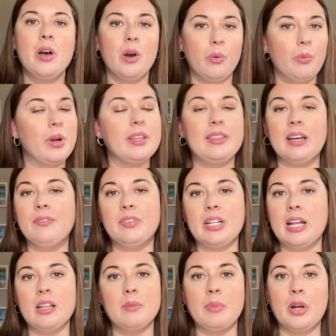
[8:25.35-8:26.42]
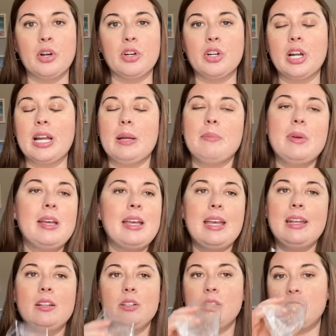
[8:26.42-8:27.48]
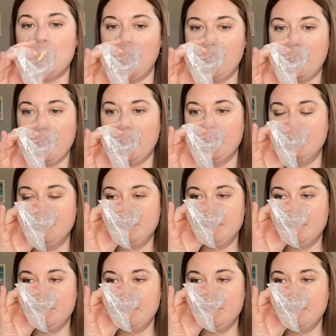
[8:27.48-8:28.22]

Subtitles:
with that vanilla buttercream. It is so good.